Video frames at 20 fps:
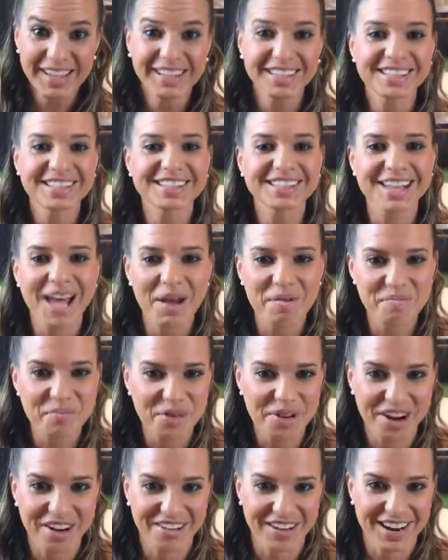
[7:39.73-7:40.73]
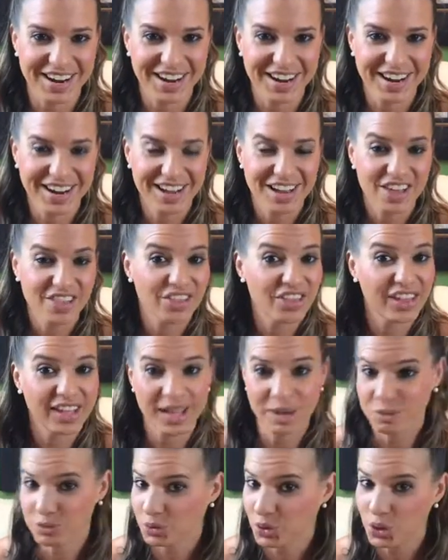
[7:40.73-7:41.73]
It's temporary. The
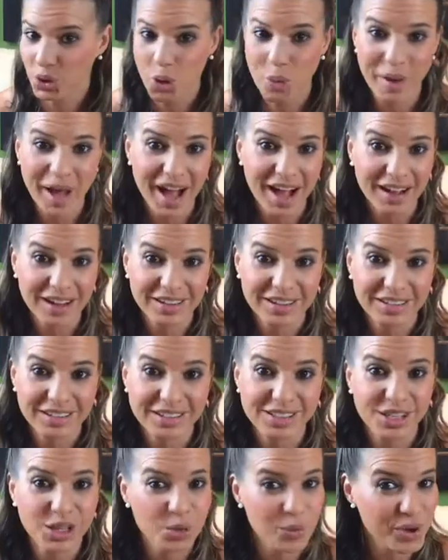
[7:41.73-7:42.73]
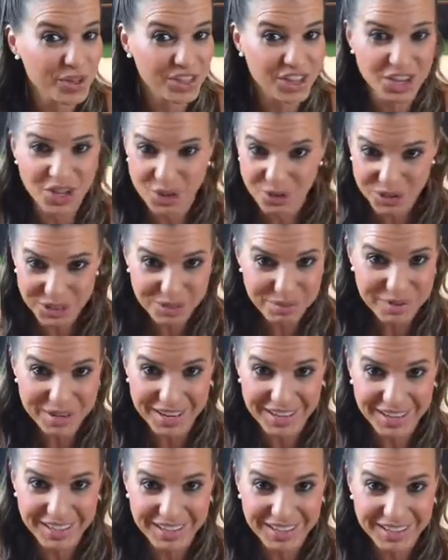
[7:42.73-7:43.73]
hips will go back to the way they used to
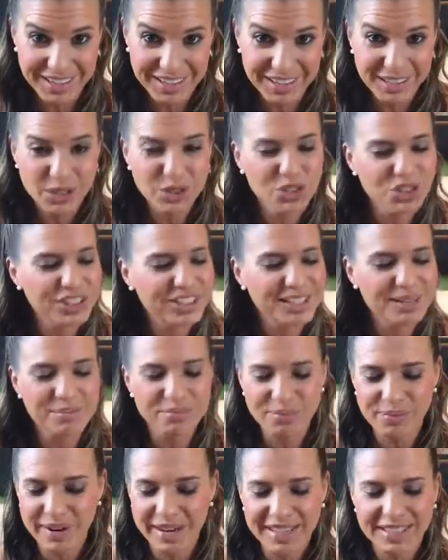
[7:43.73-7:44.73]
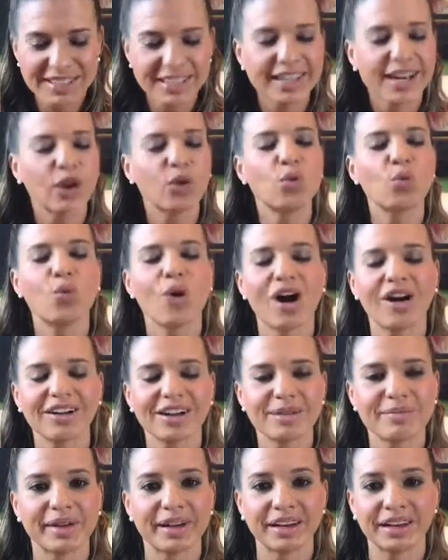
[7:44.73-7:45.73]
be. So just embrace it and
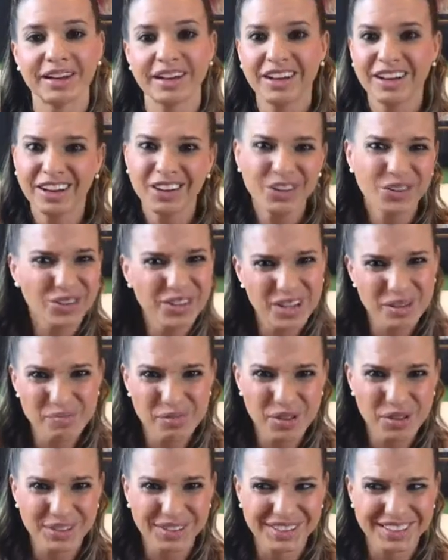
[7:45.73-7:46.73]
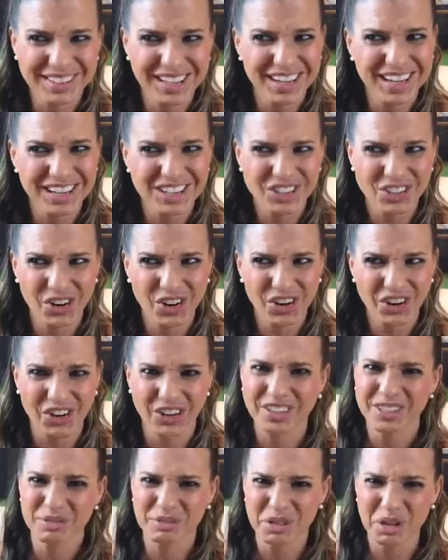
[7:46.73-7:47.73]
welcome it. Your nipples, they get
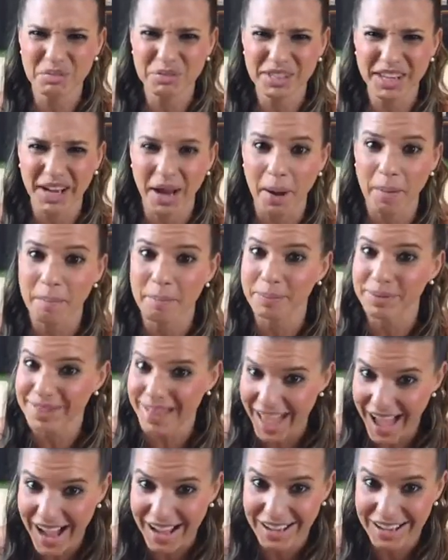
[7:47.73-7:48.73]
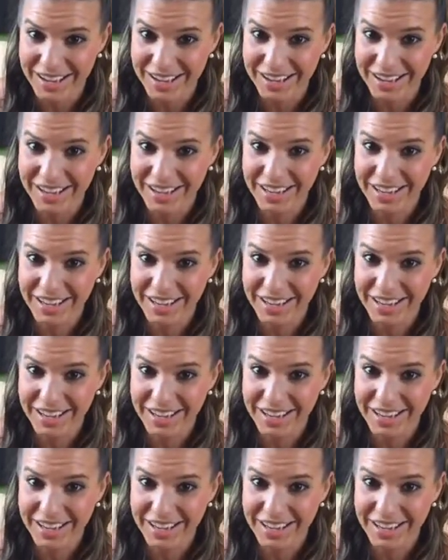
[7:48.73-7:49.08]
darker, sometimes like black.